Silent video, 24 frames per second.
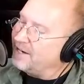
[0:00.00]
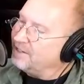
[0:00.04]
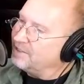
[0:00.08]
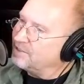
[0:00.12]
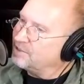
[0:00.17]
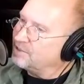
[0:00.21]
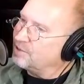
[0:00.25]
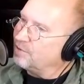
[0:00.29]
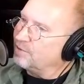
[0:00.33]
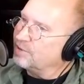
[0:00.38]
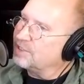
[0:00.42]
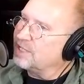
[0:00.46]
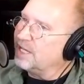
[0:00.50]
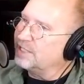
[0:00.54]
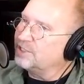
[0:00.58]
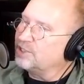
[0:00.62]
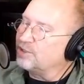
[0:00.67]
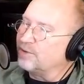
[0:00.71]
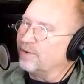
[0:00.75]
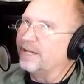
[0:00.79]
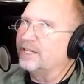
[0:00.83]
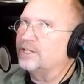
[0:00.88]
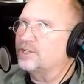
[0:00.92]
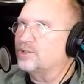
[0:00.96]
dinosaurs
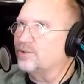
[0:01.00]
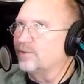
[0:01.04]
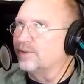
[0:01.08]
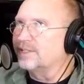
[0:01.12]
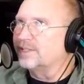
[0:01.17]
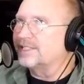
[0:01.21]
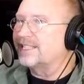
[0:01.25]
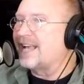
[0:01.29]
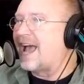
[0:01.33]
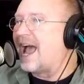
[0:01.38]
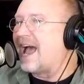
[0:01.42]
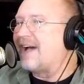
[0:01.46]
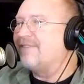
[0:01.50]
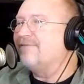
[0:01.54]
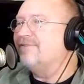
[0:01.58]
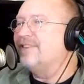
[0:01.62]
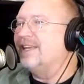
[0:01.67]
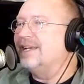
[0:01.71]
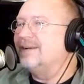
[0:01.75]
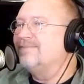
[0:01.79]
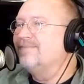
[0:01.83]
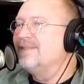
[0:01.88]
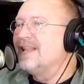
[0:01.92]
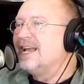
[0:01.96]
like Tyrannosaurus
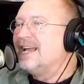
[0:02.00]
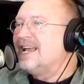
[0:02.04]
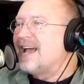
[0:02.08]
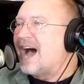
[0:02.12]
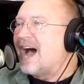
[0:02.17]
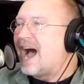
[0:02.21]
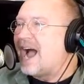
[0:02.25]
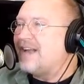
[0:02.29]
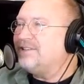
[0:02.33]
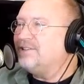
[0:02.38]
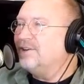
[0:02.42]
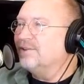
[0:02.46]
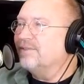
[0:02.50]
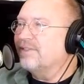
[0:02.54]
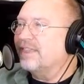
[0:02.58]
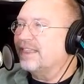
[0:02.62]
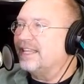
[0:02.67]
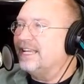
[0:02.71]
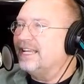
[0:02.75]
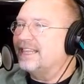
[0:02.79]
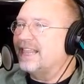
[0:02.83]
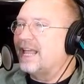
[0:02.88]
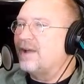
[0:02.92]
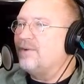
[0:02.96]
have them? I don't
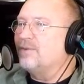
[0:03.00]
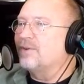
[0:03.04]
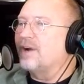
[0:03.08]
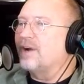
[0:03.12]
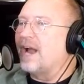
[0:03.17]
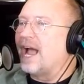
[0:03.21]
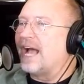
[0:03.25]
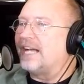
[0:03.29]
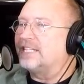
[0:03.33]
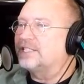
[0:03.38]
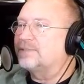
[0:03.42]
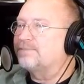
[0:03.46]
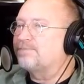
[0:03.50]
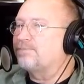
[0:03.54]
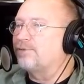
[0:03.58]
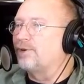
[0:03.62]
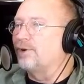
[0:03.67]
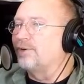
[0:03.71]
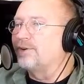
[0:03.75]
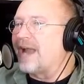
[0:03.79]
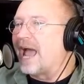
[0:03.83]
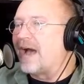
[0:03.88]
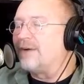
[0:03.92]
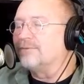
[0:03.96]
think they were as
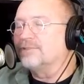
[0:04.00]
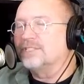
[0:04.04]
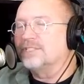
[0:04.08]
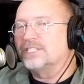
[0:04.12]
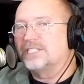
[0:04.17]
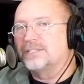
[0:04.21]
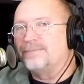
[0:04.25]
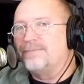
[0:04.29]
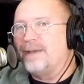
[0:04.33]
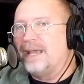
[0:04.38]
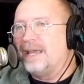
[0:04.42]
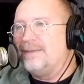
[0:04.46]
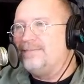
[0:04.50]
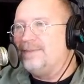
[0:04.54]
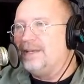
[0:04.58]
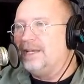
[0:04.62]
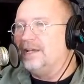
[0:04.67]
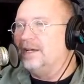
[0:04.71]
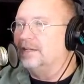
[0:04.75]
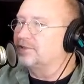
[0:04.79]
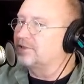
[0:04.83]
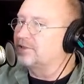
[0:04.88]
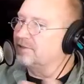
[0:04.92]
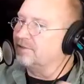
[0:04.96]
pronounced,
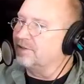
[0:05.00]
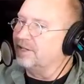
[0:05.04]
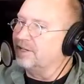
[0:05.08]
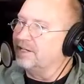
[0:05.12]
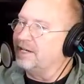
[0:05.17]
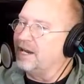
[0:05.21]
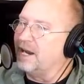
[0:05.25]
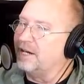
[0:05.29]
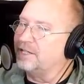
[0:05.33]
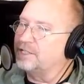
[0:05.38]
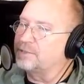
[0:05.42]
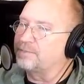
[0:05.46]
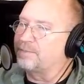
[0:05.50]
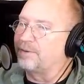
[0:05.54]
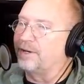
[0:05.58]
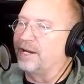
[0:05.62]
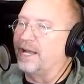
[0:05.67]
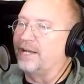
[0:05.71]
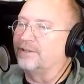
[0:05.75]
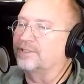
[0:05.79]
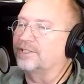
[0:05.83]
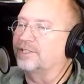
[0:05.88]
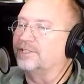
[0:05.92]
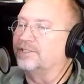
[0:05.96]
maybe, certainly not as
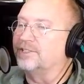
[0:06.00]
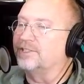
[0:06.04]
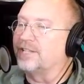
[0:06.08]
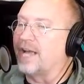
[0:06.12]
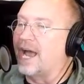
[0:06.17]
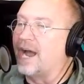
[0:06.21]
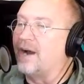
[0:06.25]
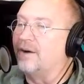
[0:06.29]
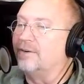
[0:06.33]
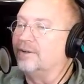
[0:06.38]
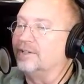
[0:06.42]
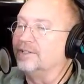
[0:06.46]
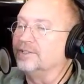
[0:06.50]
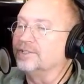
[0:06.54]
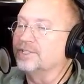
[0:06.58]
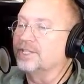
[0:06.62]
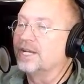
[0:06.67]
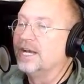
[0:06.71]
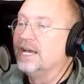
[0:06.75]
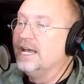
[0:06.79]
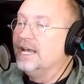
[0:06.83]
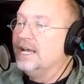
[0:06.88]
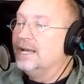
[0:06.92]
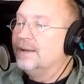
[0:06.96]
pronounced as
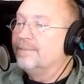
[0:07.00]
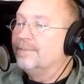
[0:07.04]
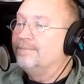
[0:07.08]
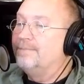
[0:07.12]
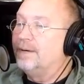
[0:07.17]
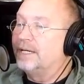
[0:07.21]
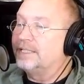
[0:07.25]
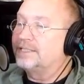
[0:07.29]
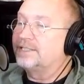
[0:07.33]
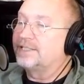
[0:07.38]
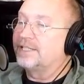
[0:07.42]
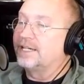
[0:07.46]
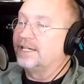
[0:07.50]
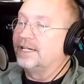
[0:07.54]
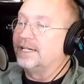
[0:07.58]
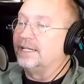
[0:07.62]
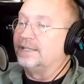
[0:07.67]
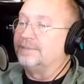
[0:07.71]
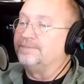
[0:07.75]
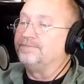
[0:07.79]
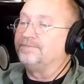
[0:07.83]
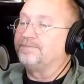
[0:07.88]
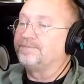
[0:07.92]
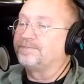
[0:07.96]
ours. But
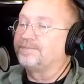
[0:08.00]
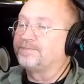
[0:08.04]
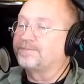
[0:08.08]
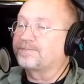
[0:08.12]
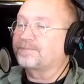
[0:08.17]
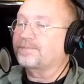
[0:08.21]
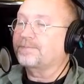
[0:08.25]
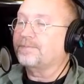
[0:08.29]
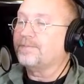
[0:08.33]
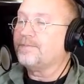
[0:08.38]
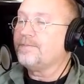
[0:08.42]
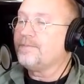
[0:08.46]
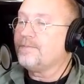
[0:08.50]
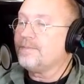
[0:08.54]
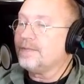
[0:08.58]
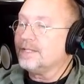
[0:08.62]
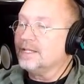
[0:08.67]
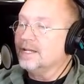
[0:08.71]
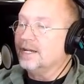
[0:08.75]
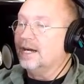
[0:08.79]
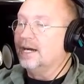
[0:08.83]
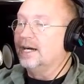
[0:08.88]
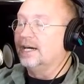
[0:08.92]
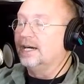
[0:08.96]
um,
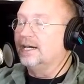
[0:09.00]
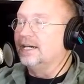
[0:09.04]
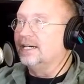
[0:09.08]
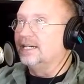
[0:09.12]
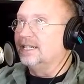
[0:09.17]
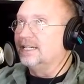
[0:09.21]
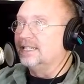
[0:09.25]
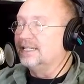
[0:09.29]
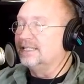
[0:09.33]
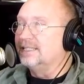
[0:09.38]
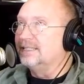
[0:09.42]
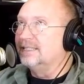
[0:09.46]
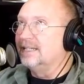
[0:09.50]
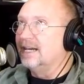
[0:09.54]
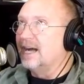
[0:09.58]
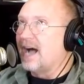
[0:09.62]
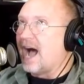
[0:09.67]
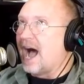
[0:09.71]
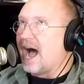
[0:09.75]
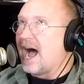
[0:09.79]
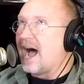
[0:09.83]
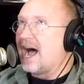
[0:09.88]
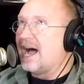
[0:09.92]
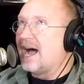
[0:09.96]
uh,
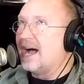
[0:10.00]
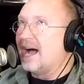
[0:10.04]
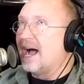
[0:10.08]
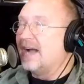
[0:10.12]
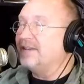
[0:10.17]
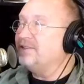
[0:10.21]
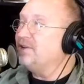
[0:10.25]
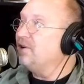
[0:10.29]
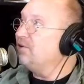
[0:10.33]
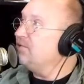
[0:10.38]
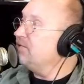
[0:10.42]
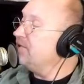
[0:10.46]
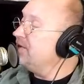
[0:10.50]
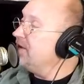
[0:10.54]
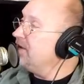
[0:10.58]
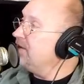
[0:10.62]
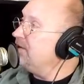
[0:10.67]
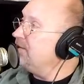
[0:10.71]
I don't